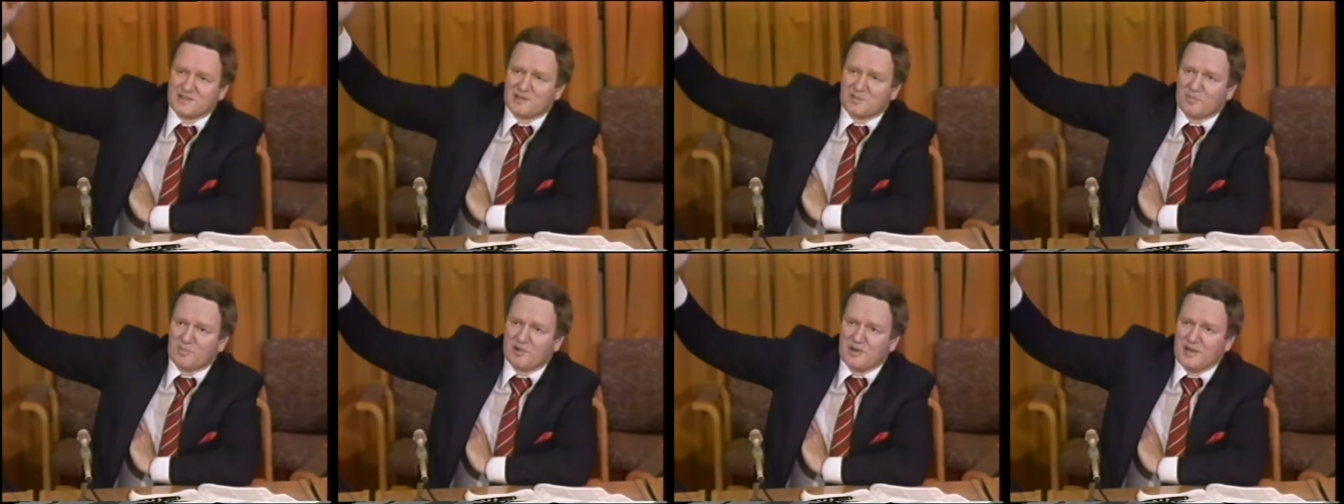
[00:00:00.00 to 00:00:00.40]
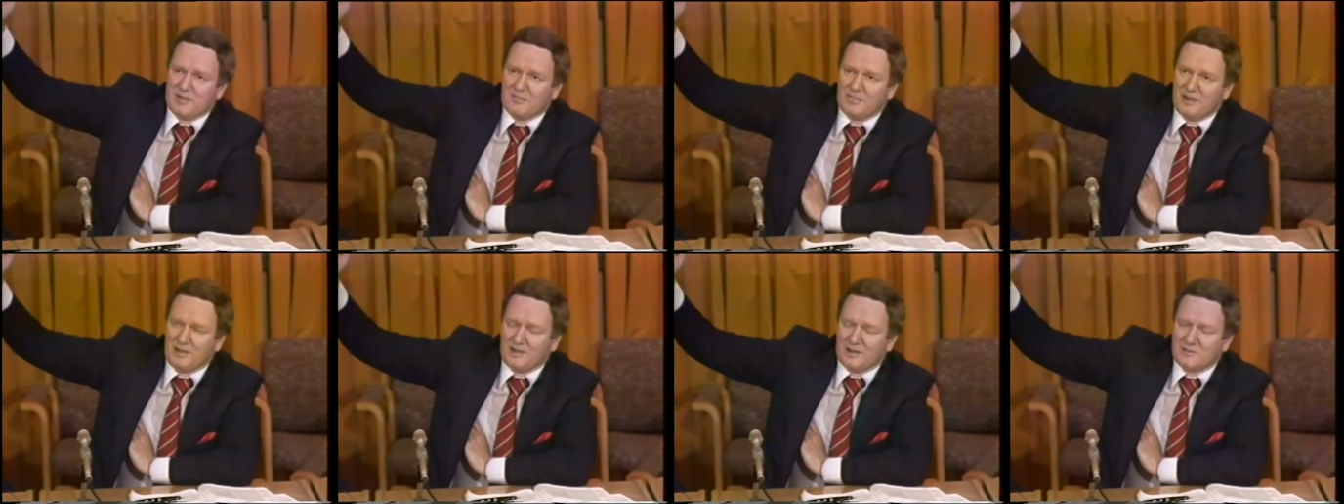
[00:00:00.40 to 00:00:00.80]
supreme
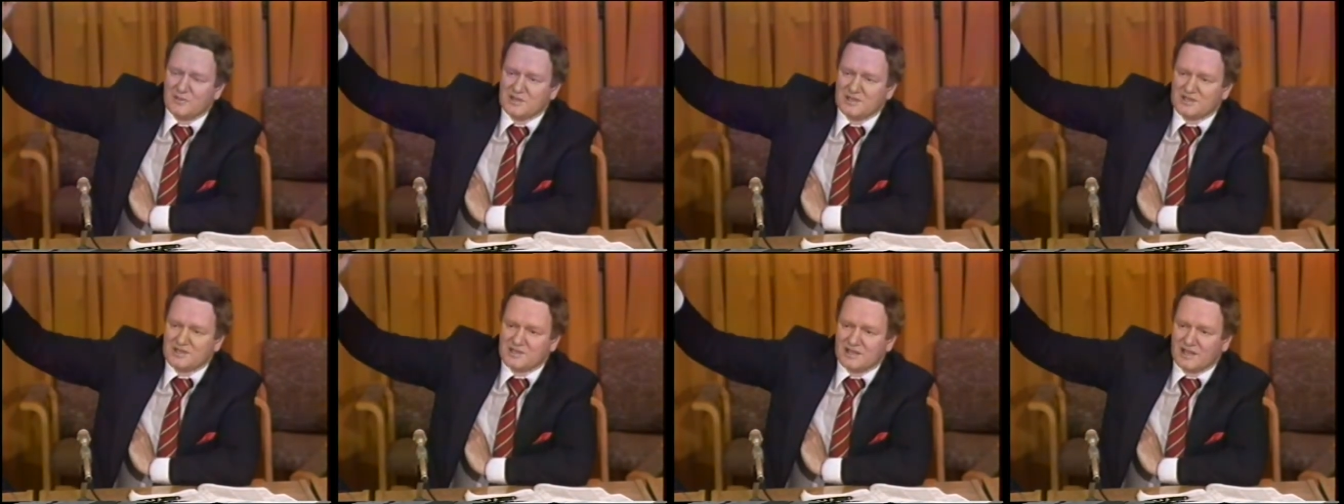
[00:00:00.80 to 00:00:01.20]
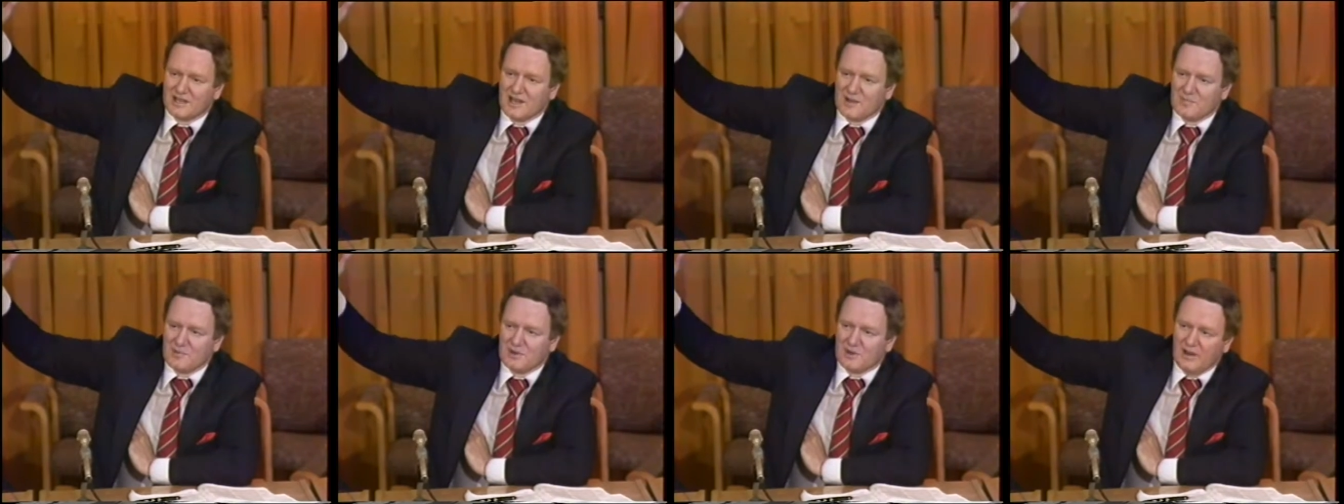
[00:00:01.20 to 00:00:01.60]
being, when you stick
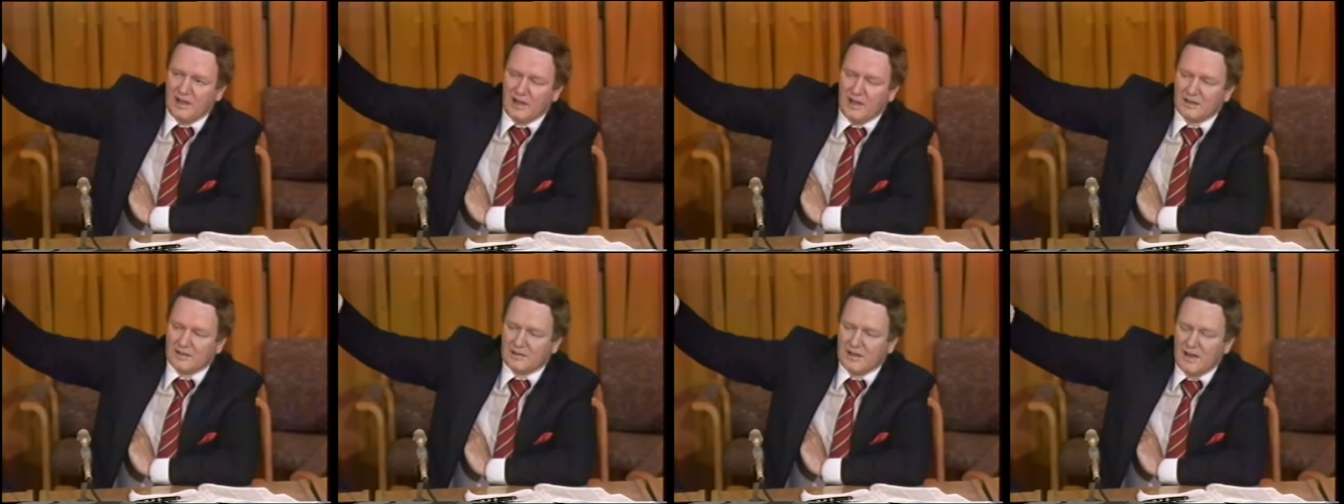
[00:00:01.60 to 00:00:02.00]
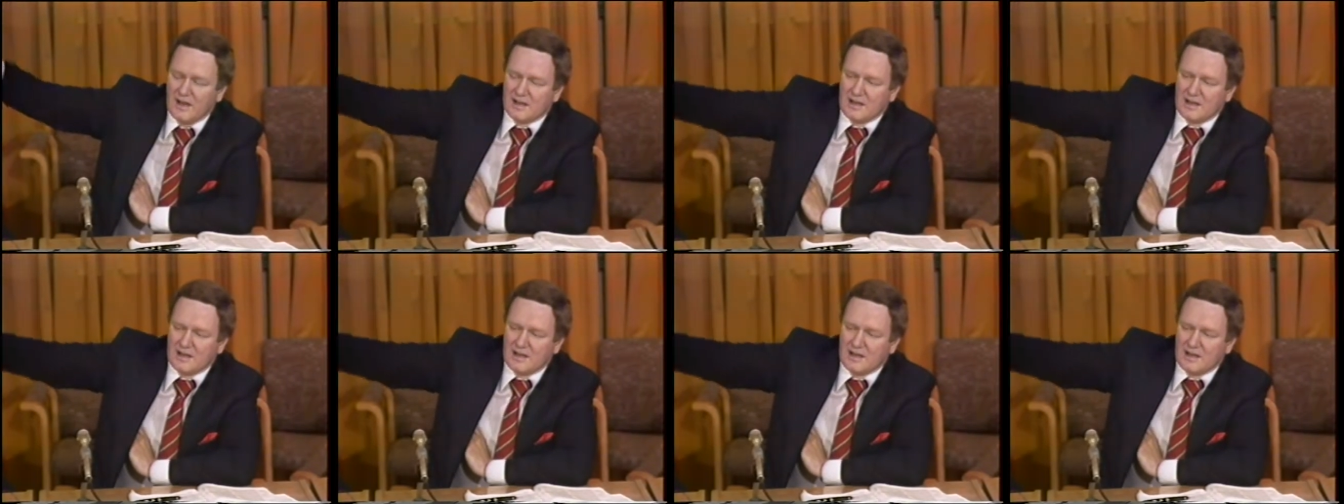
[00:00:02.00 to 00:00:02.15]
up your hand,